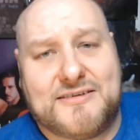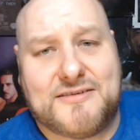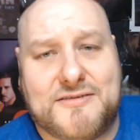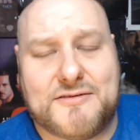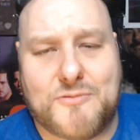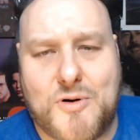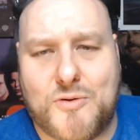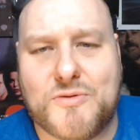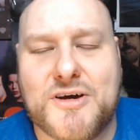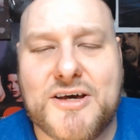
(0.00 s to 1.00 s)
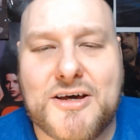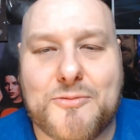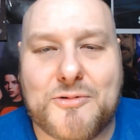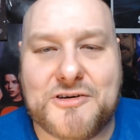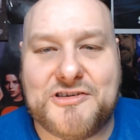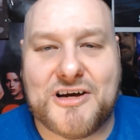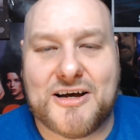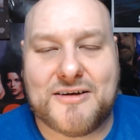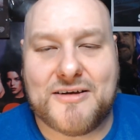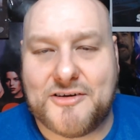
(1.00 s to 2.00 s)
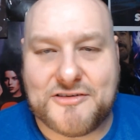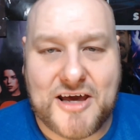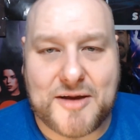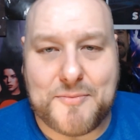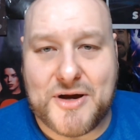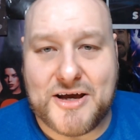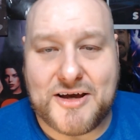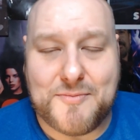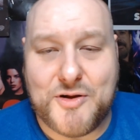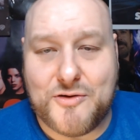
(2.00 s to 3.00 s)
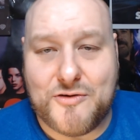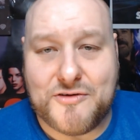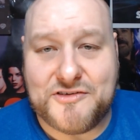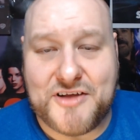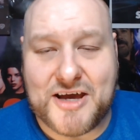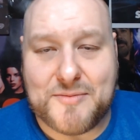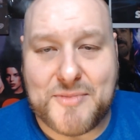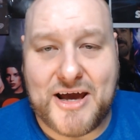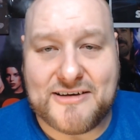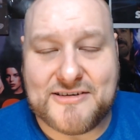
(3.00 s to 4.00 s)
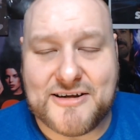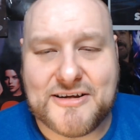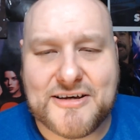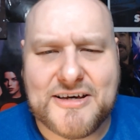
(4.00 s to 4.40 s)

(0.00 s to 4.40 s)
Is whoa, which uh, I just kicked my computer stand by accident.